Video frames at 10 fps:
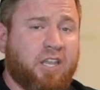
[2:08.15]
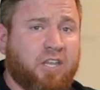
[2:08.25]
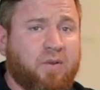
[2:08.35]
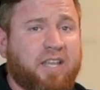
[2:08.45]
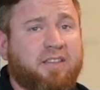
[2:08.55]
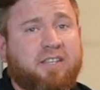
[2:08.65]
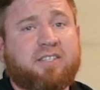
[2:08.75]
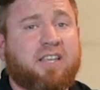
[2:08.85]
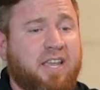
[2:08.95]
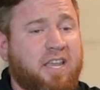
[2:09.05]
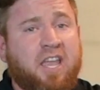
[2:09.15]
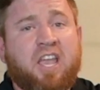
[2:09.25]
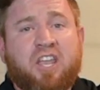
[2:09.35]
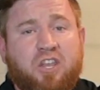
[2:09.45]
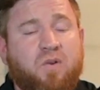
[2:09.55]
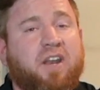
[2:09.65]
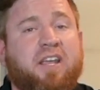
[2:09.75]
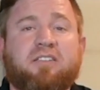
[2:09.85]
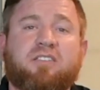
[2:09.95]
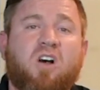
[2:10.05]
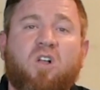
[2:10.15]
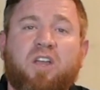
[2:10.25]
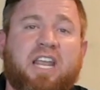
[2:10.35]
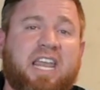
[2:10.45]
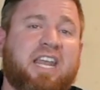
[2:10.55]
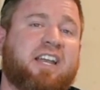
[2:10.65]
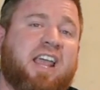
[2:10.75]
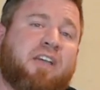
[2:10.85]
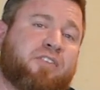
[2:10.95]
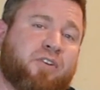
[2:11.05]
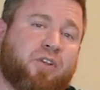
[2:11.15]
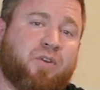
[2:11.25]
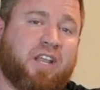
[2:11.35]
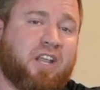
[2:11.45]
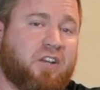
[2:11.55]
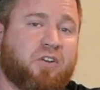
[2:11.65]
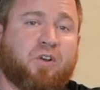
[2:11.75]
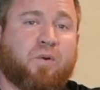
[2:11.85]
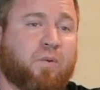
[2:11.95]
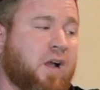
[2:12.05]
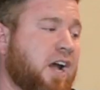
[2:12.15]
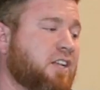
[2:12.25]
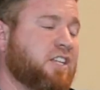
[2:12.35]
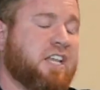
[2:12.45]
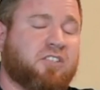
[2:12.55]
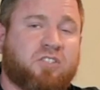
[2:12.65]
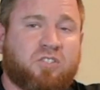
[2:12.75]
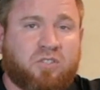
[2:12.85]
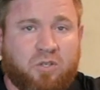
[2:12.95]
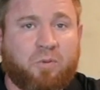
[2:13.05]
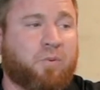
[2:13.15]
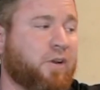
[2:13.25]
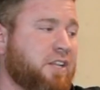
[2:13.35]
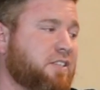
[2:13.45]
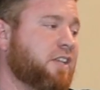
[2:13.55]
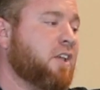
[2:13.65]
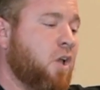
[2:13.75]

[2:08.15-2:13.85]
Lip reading: You get this thing, you can install it in an afternoon in your garage. It's super easy.